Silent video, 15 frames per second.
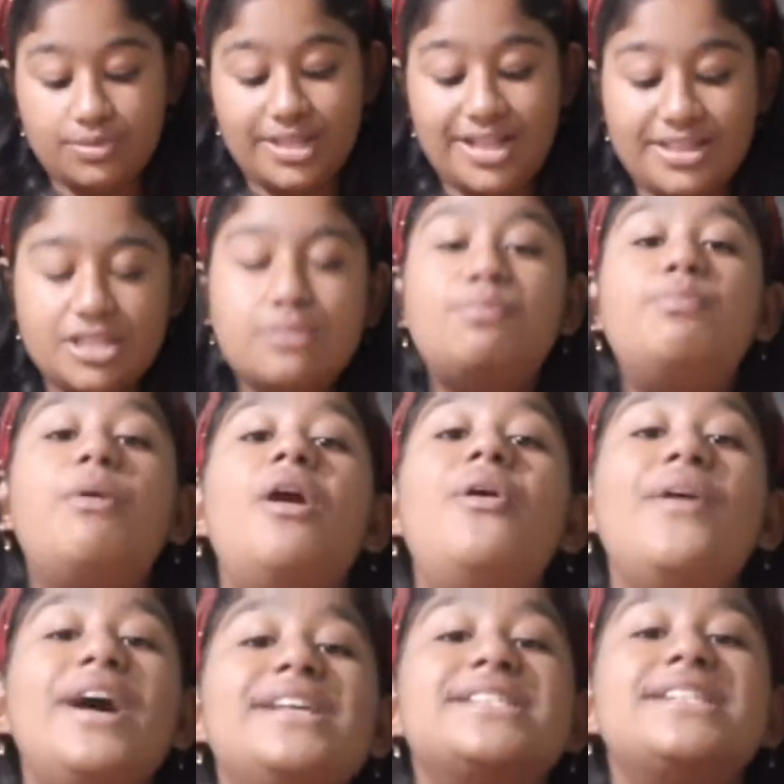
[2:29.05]
Then this bow
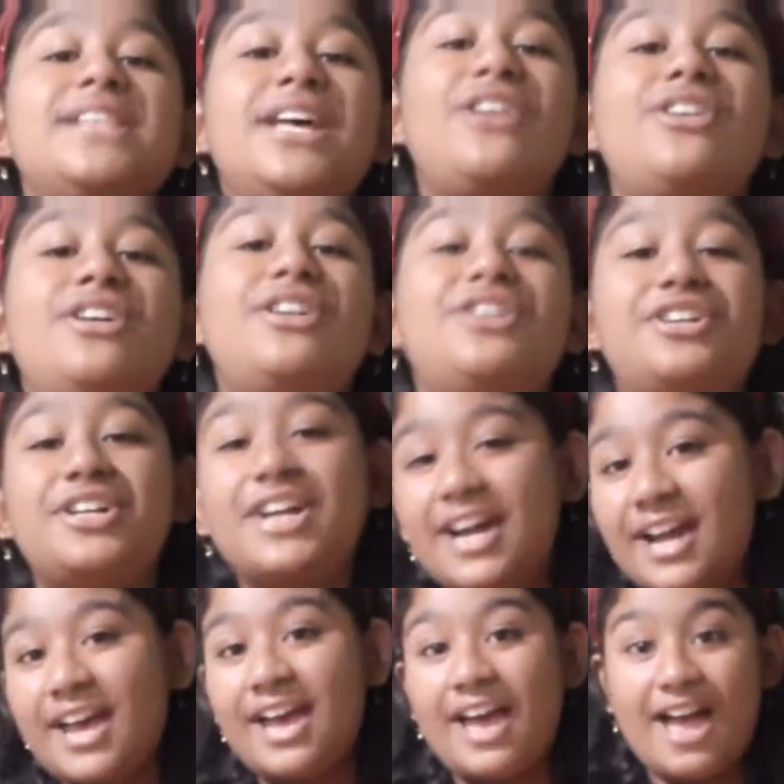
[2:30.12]
has glitter,
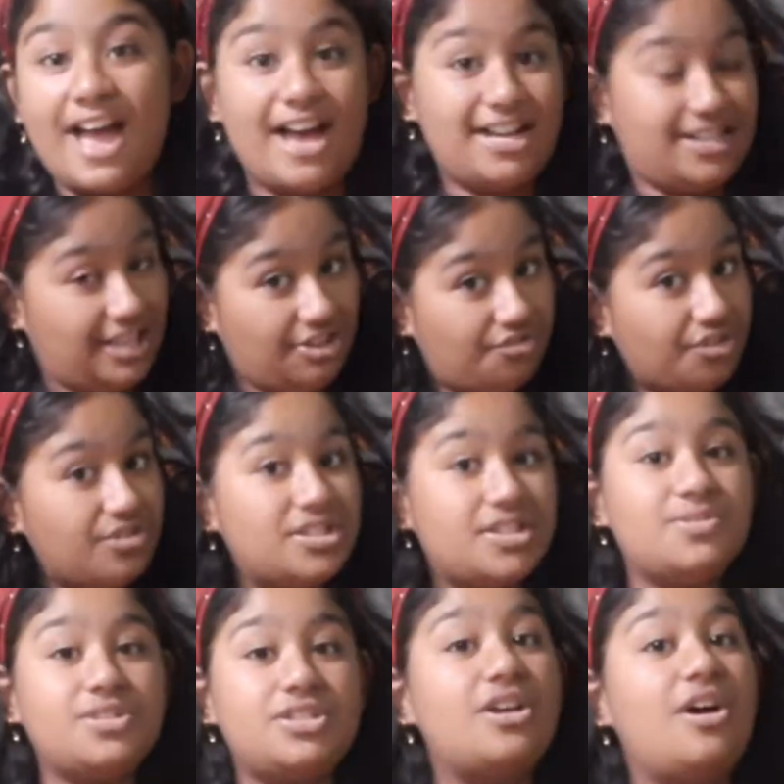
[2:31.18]
and if you
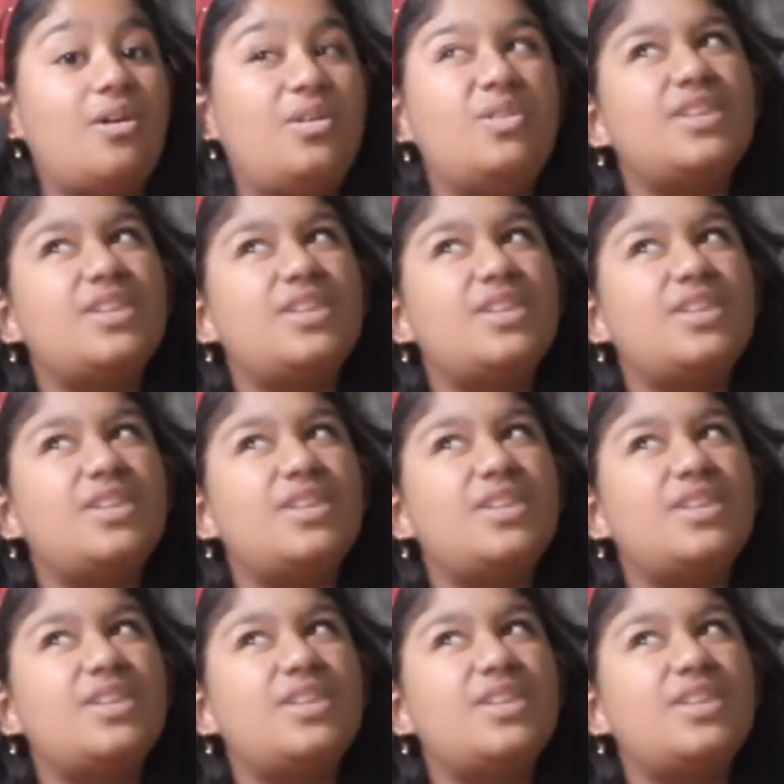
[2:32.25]
don't know,